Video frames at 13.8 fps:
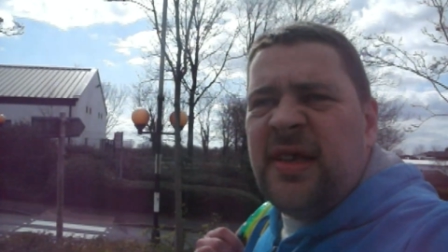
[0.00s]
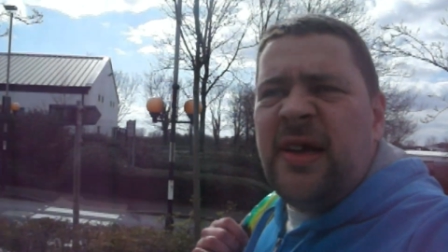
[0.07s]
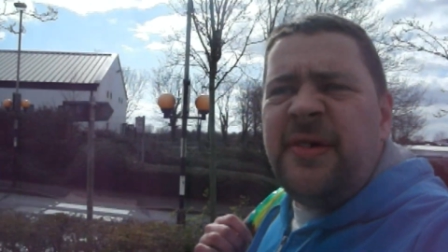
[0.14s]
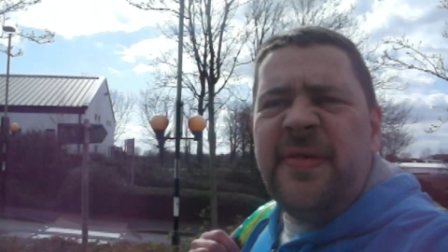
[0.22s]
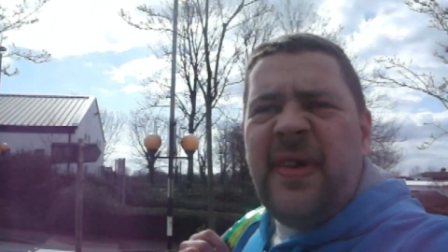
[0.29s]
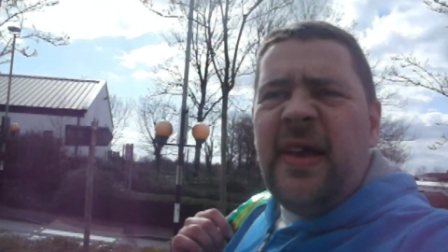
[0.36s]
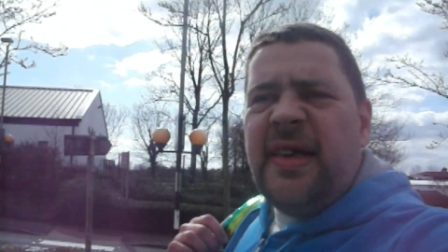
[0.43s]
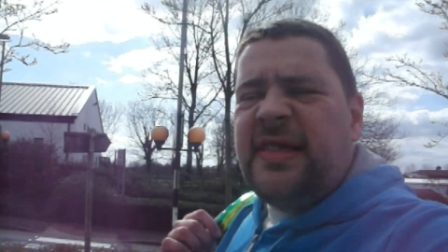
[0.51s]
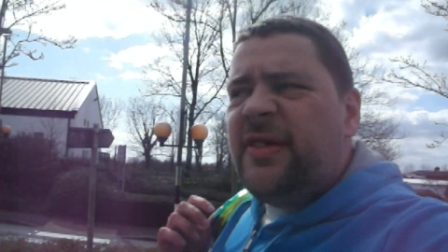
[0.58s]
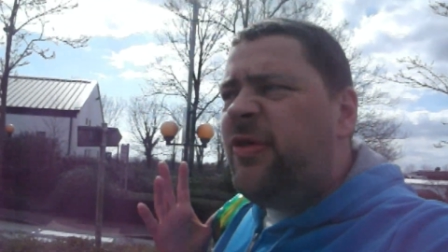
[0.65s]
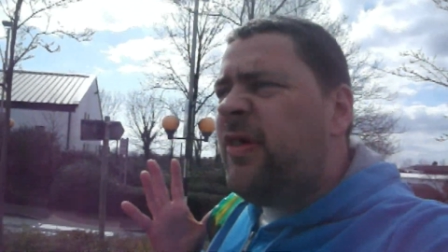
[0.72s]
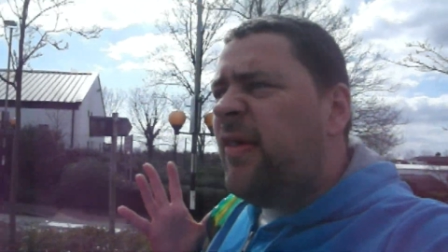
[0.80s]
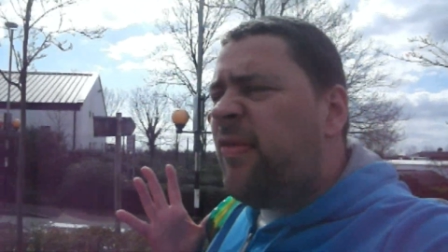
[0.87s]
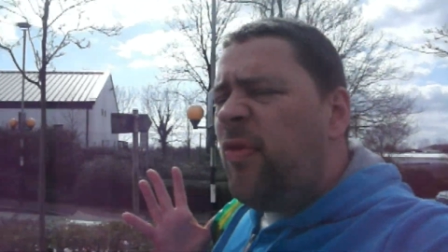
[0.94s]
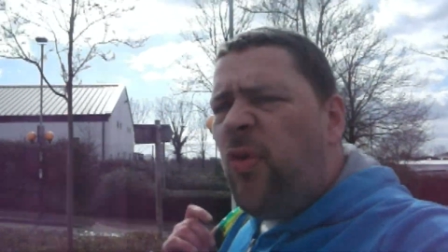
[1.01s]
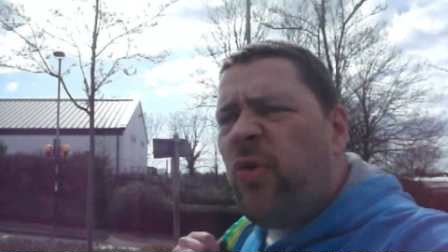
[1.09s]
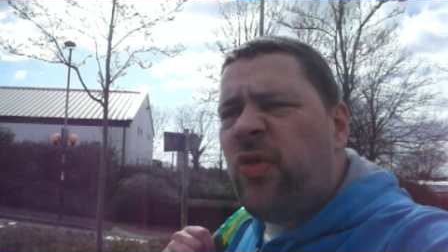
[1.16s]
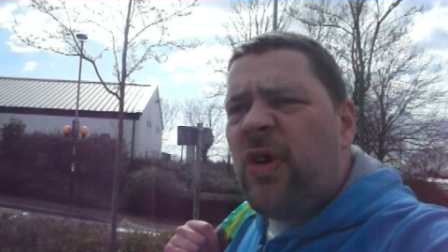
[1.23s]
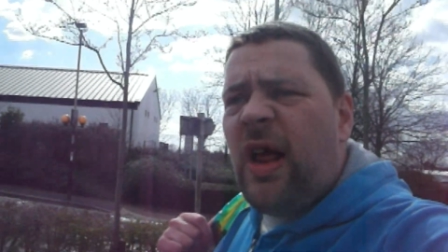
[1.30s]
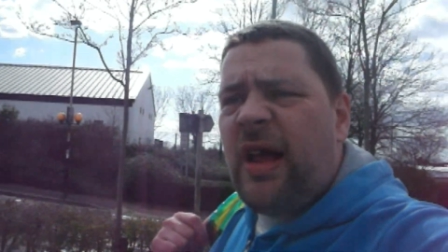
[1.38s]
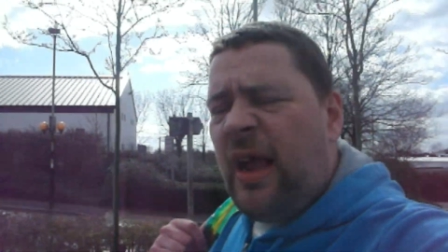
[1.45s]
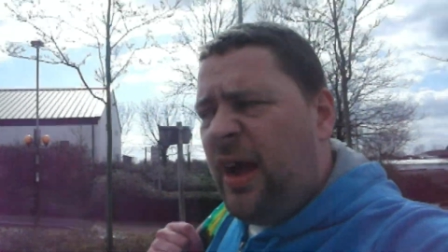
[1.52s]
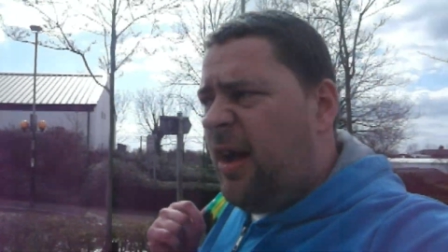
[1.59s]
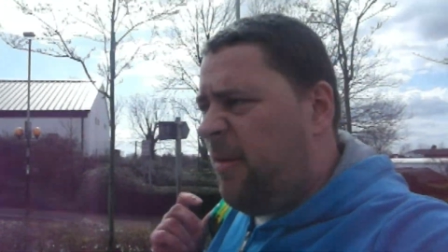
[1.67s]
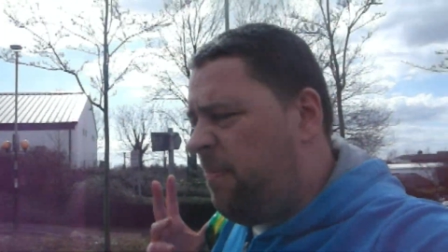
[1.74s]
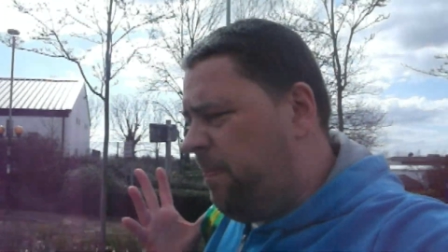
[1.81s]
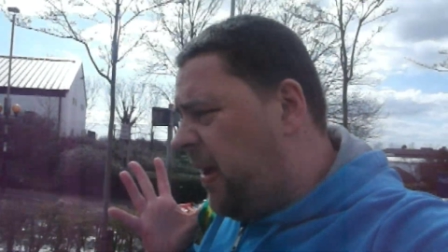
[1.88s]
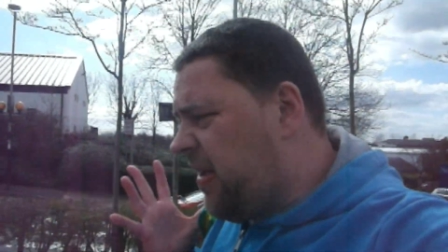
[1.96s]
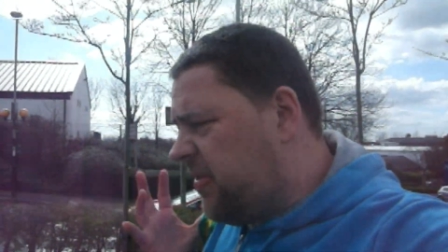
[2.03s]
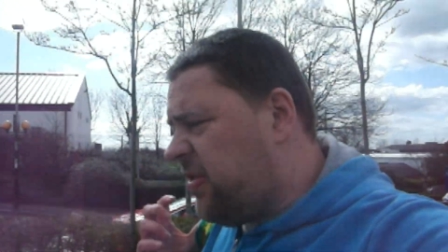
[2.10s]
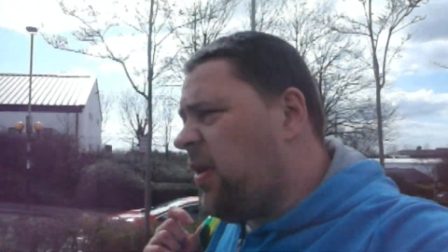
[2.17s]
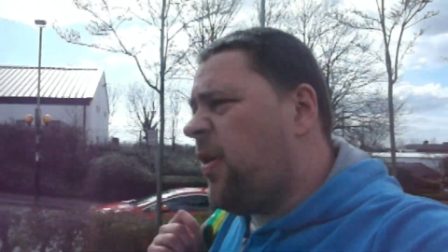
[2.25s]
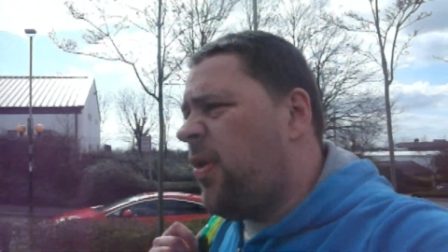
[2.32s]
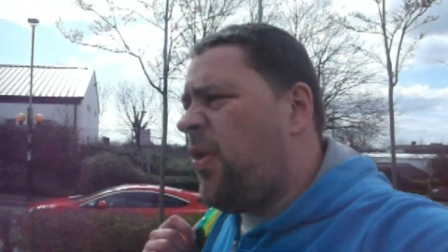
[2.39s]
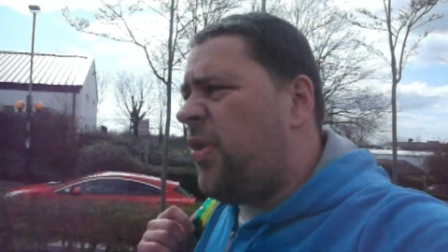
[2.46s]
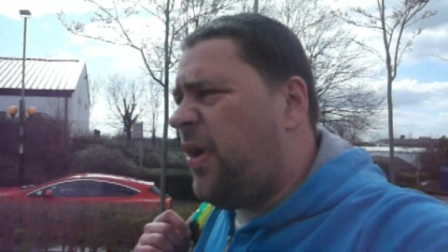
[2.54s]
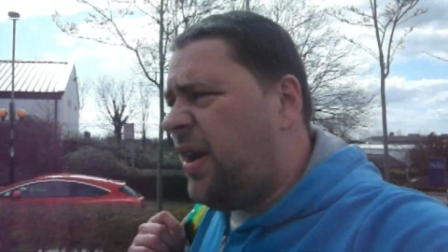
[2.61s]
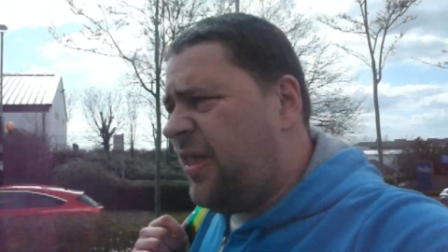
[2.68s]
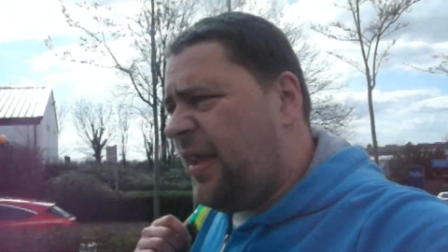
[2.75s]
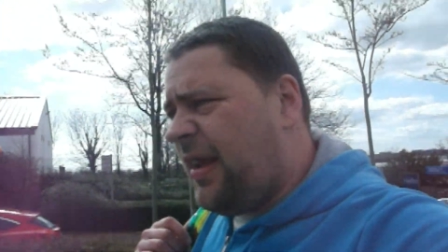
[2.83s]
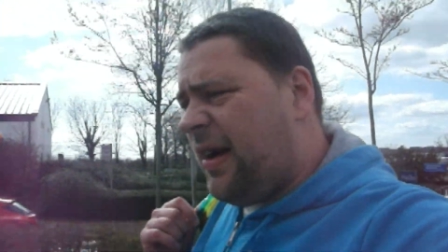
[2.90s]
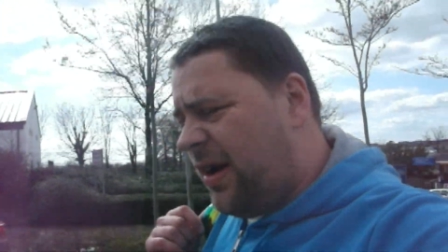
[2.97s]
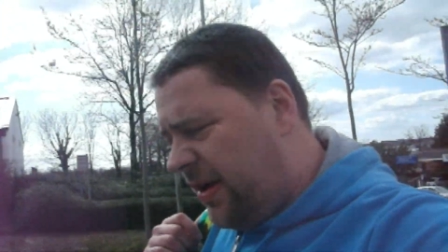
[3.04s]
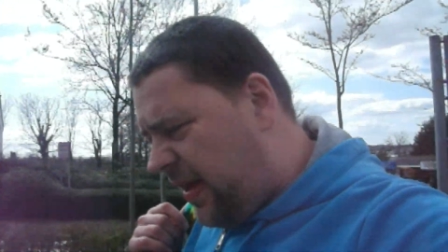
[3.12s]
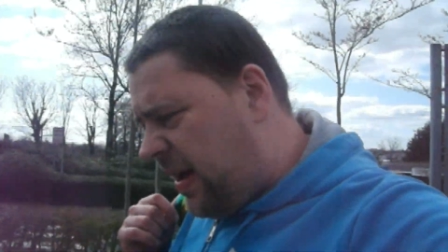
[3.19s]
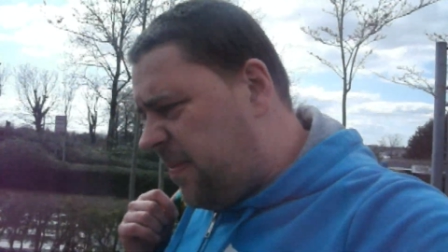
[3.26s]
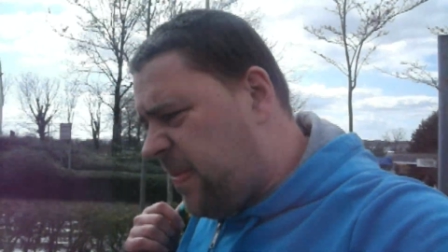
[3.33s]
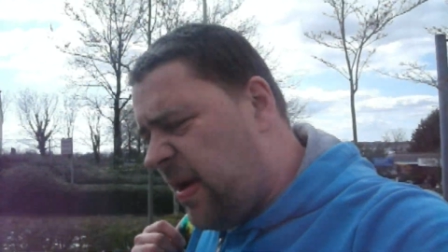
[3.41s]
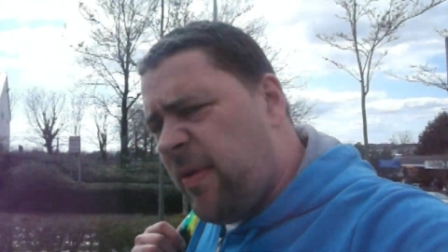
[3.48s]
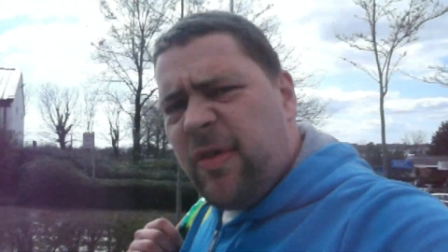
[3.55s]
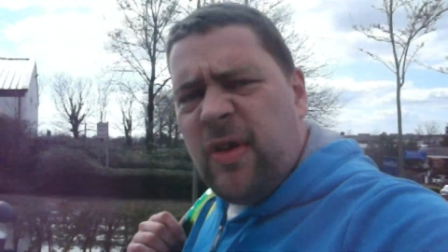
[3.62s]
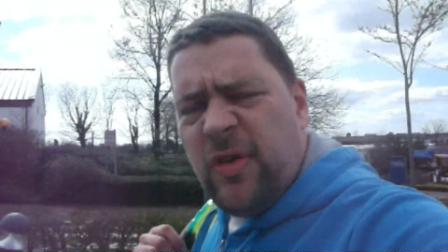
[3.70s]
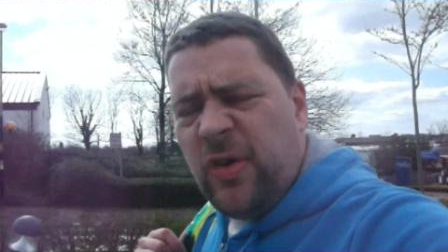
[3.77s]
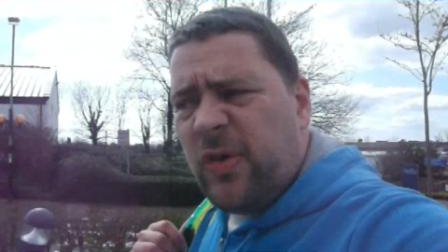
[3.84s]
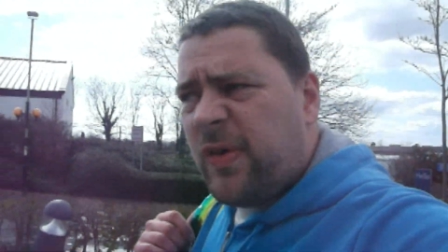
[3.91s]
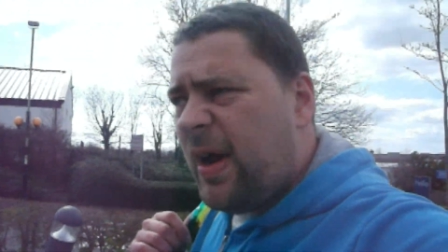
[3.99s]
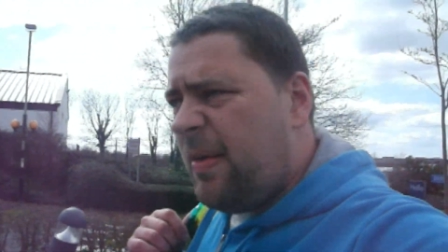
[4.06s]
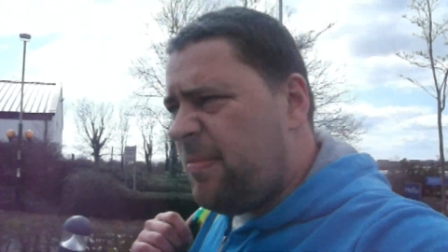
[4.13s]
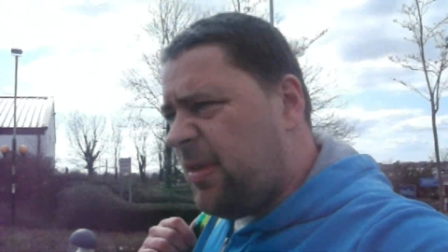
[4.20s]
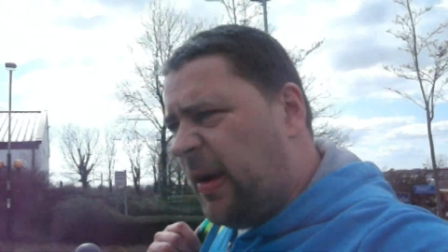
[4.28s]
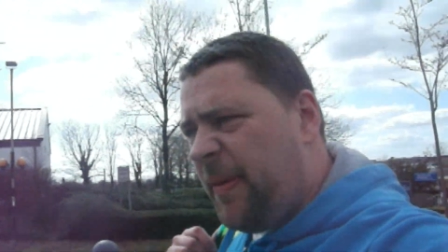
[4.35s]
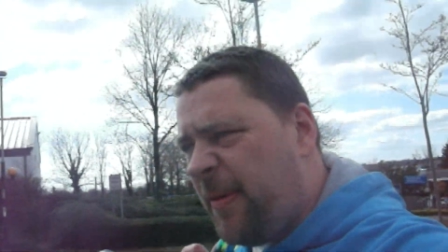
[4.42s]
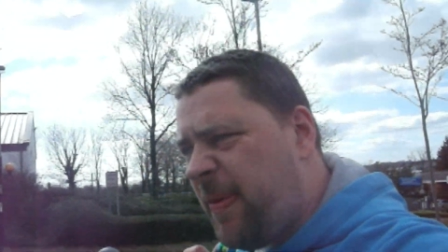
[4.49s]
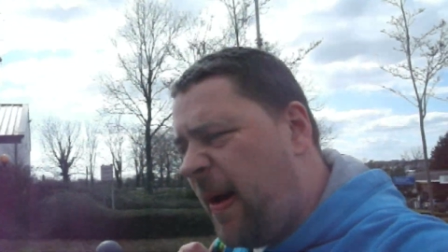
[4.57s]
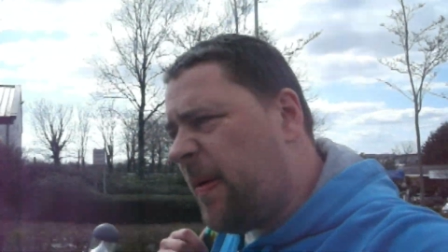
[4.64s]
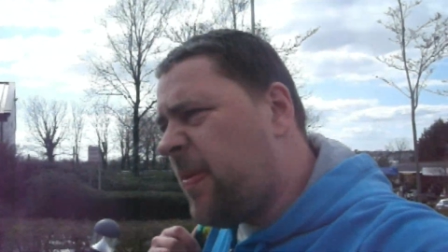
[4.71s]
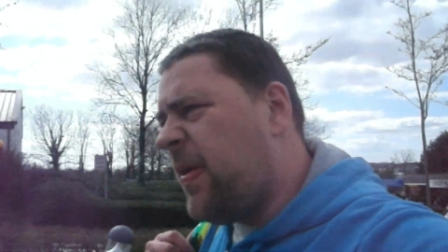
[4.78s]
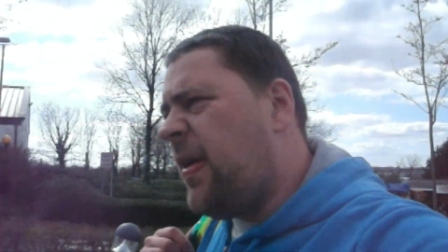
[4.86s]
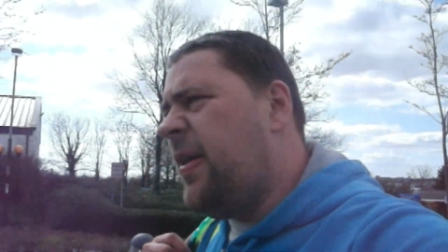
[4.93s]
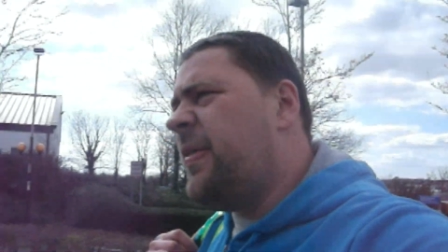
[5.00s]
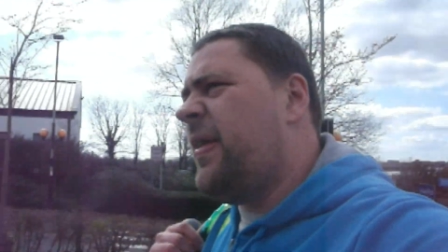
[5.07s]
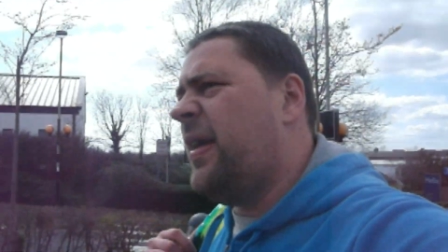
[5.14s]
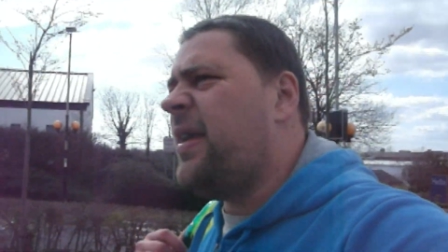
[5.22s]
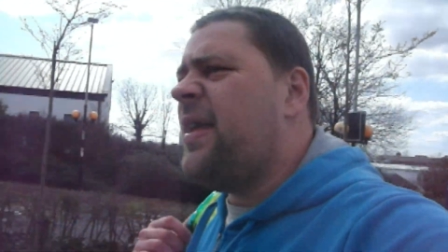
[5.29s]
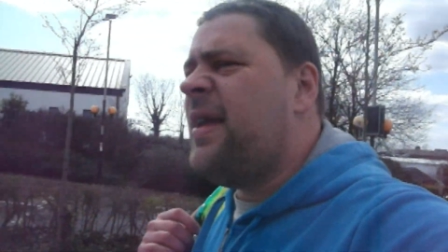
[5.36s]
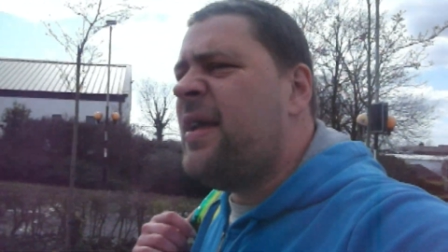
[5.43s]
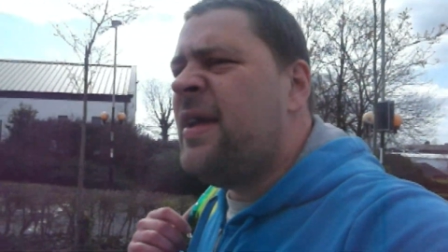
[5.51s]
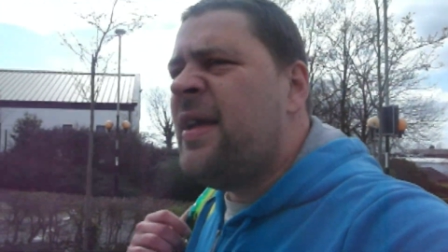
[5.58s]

So, mate, if you ever ordered like a pizza or anything like that, mate, with your um, double pepperoni,